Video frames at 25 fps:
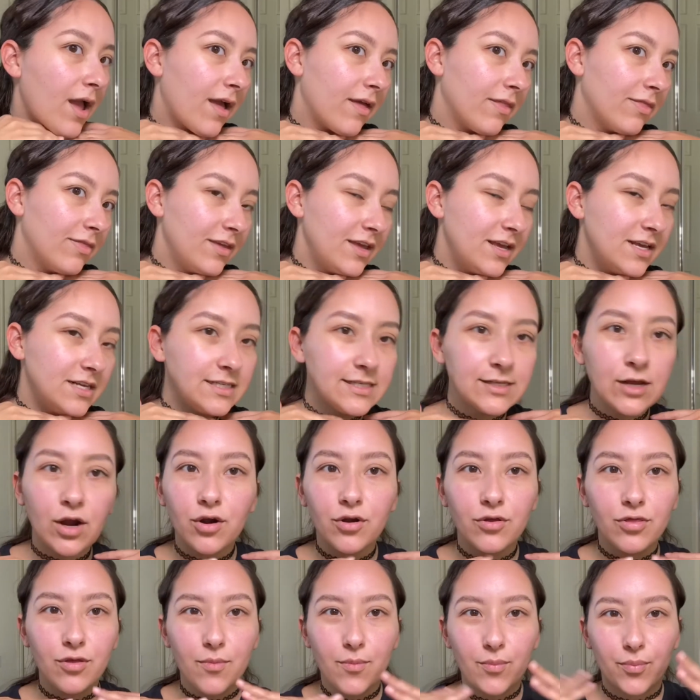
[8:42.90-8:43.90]
These
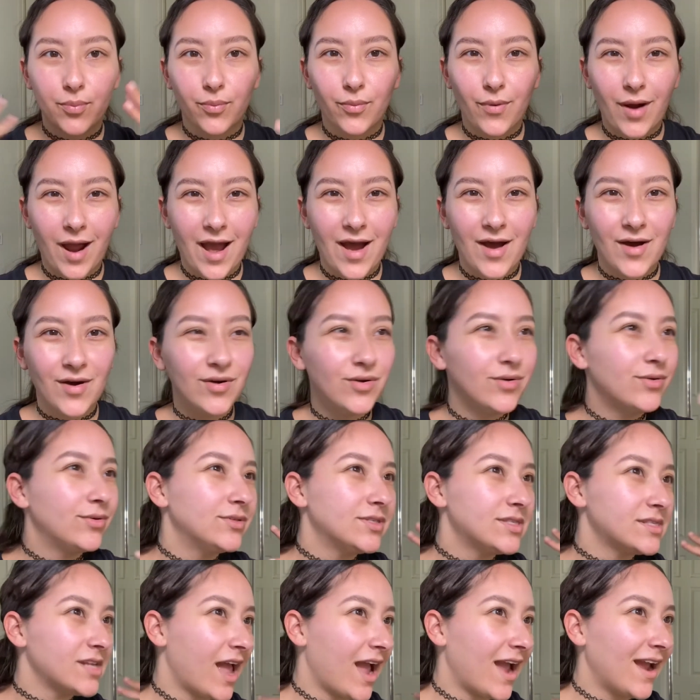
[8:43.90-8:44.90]
are the
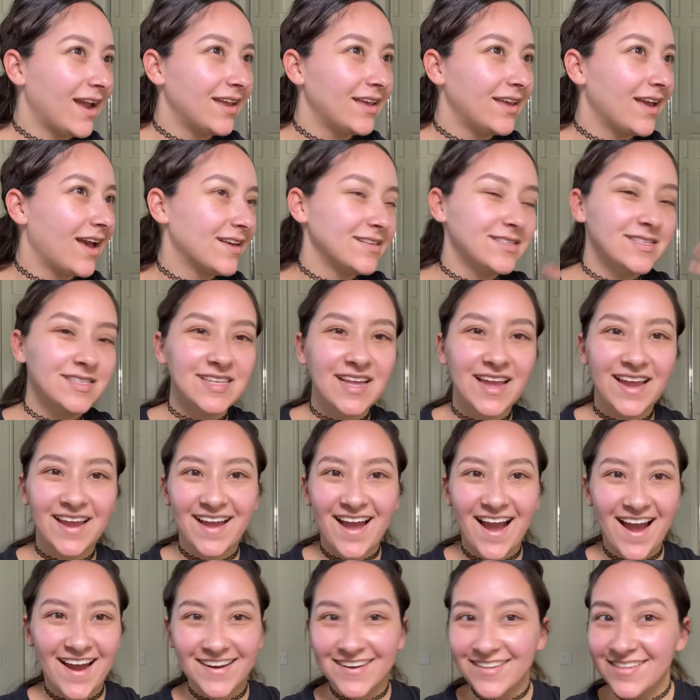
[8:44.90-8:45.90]
brows. I guess they
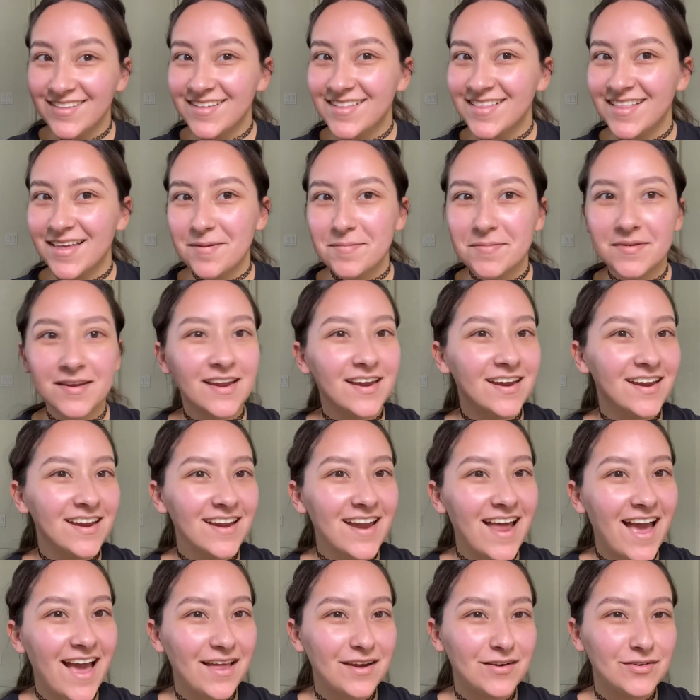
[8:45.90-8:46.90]
kind of look laminated.
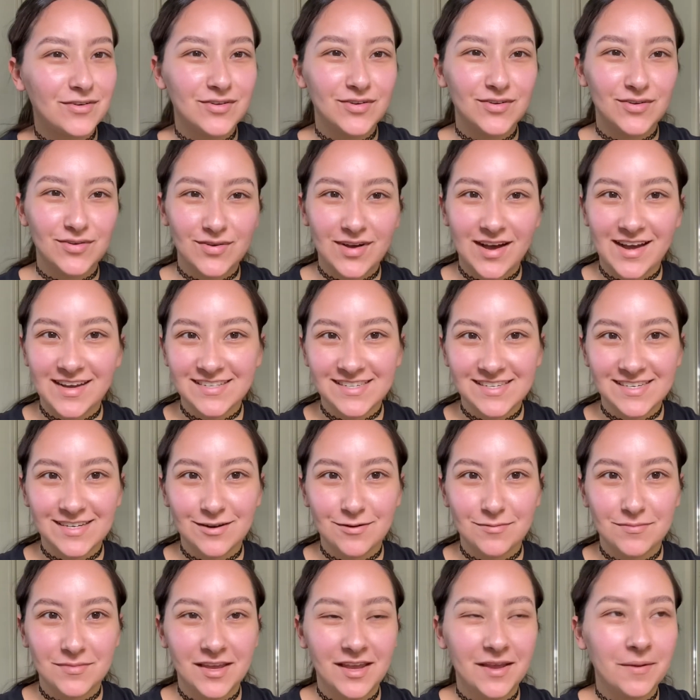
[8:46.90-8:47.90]
I don't know, you guys
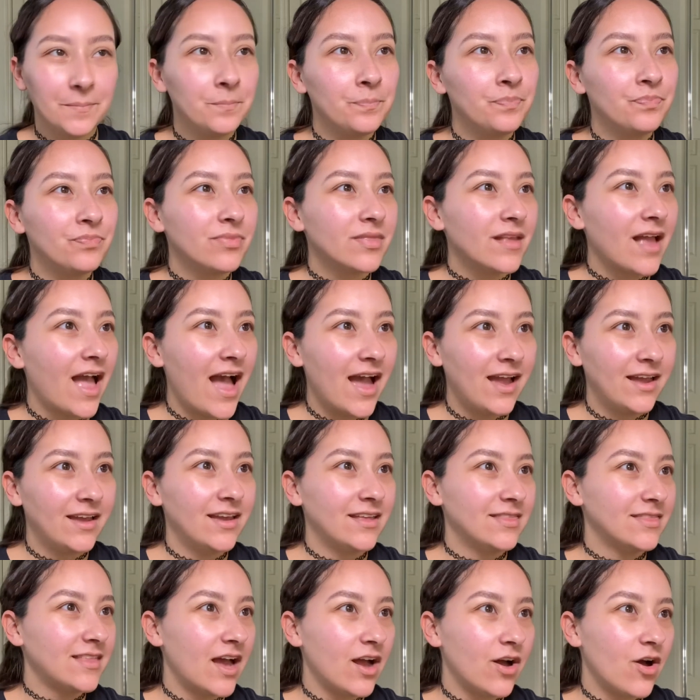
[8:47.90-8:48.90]
tell me. I
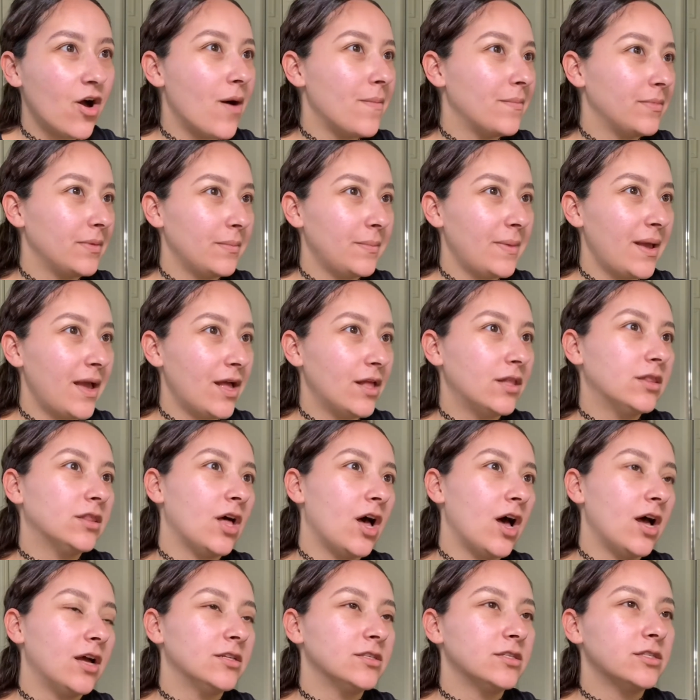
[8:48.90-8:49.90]
get that compliment a
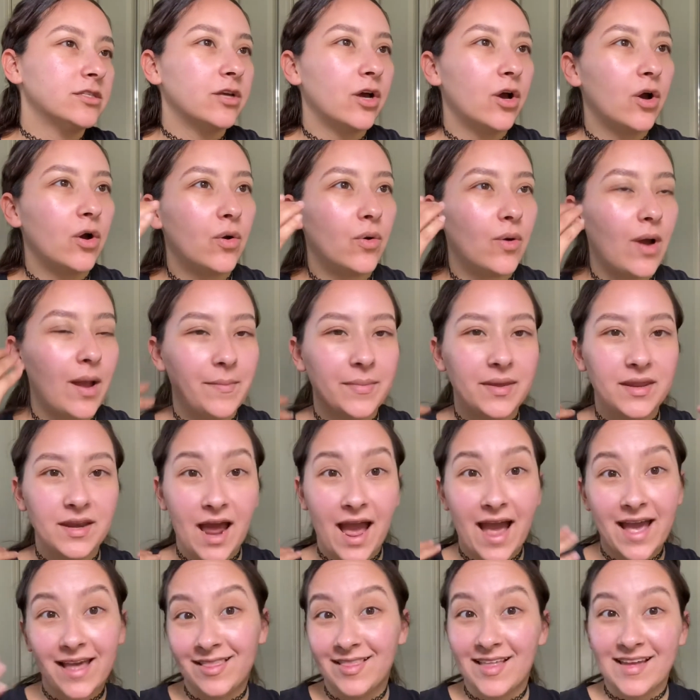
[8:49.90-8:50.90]
lot. So, I mean,
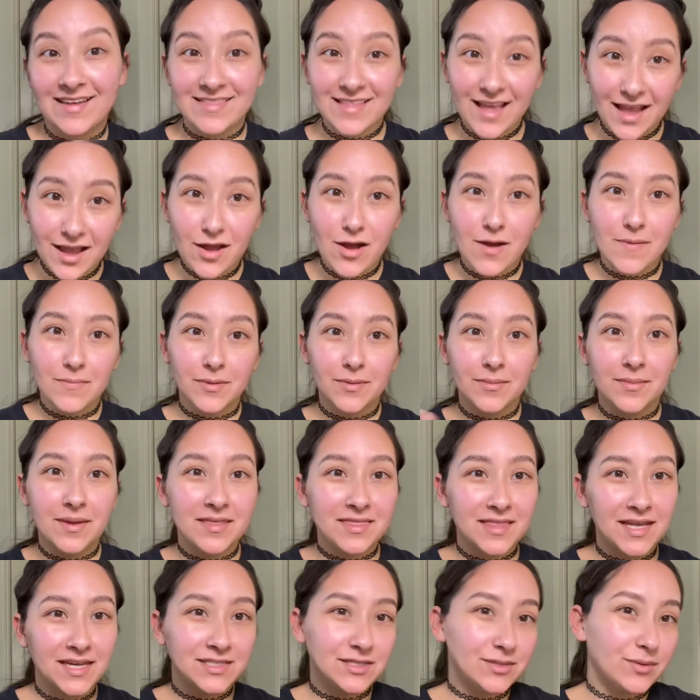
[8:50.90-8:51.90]
I like that
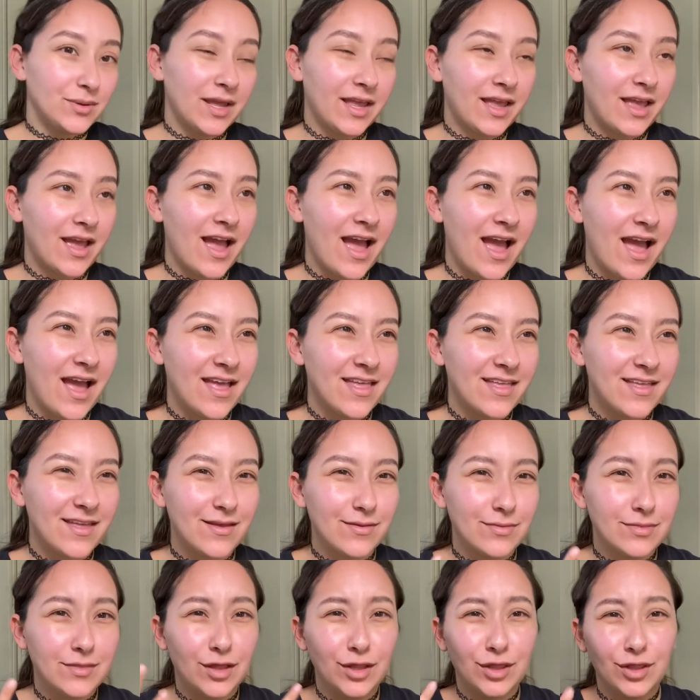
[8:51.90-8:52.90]
compliment. That's like
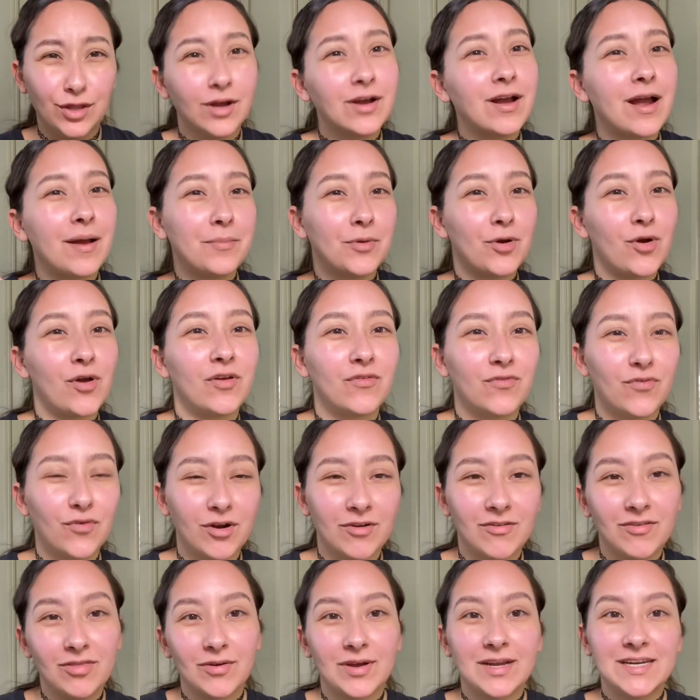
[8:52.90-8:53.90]
the look I'm going for,
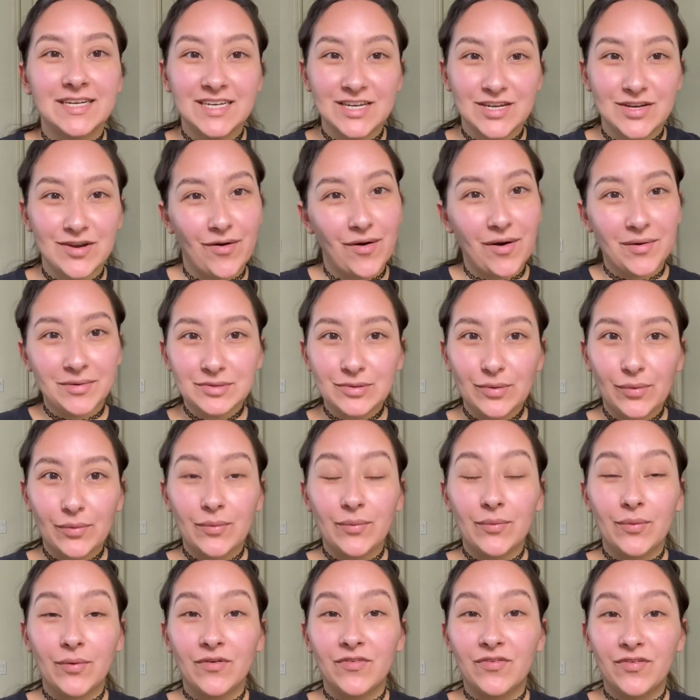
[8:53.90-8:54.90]
even though I didn't know I was
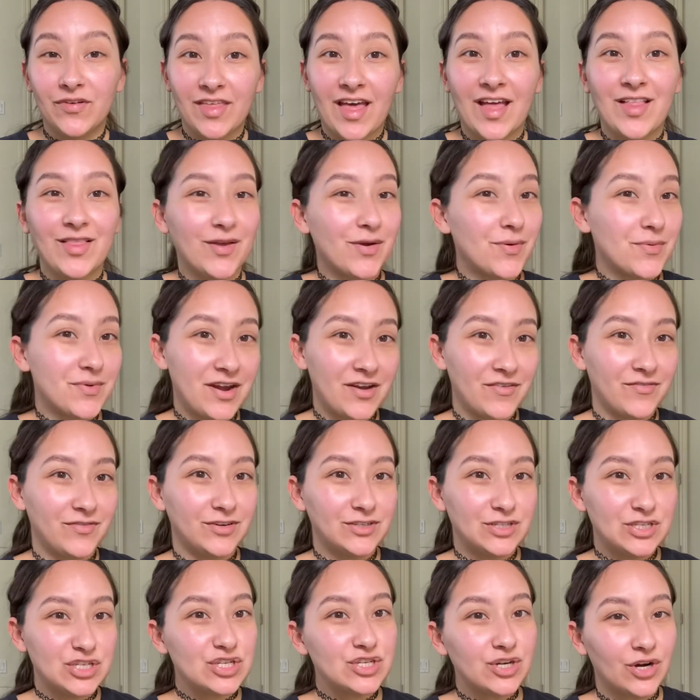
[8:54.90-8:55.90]
going for that look when I
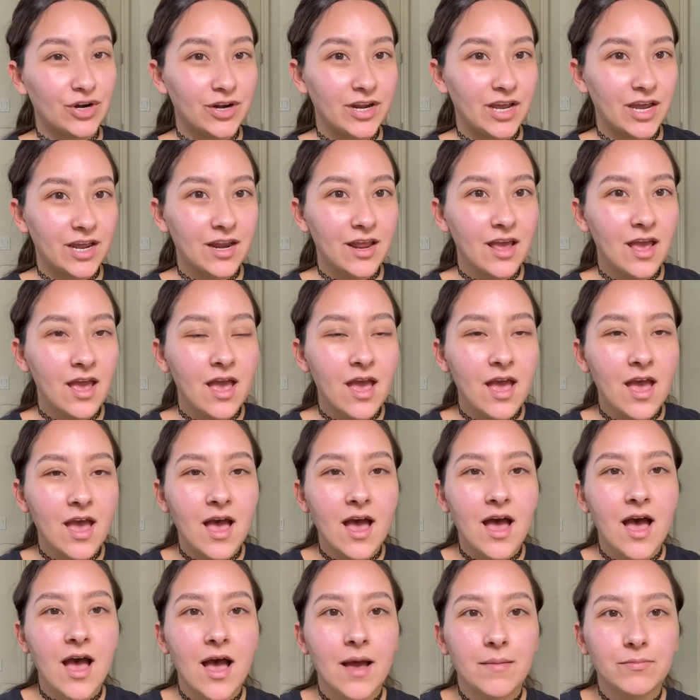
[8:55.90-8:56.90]
first started
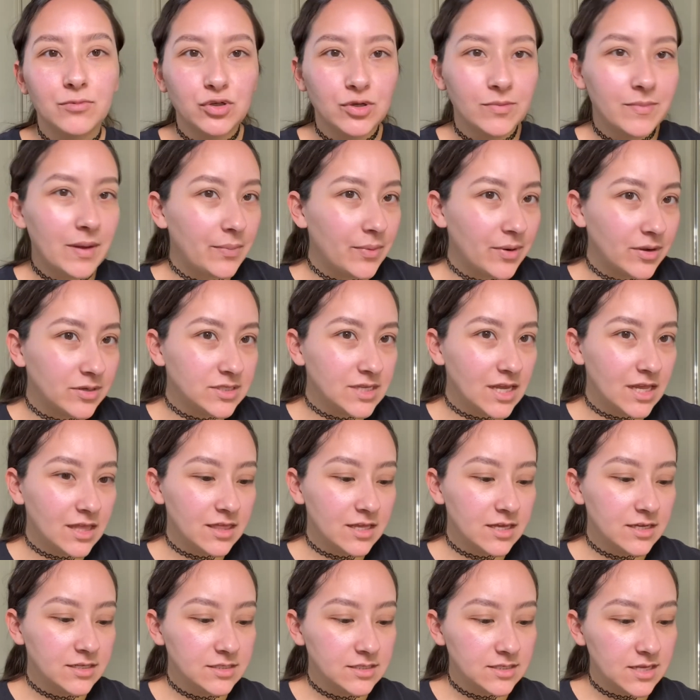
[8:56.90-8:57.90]
doing my brows like
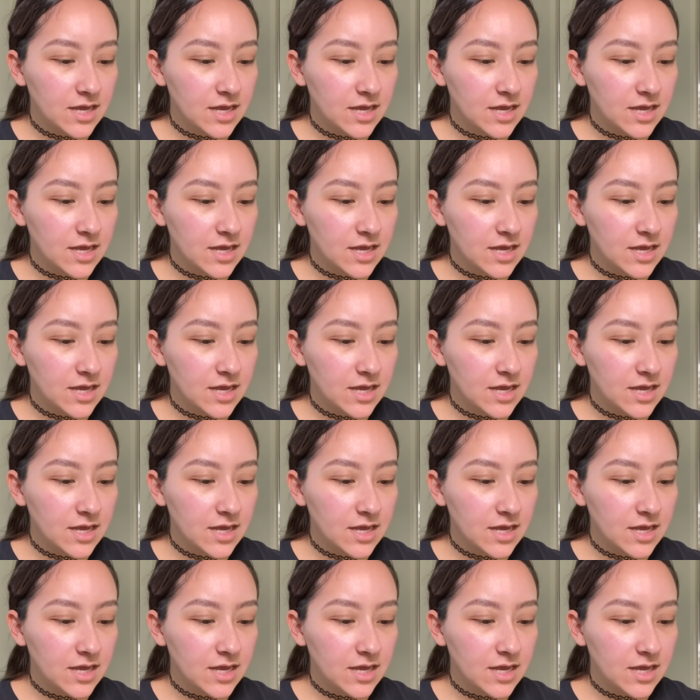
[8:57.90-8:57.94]
this.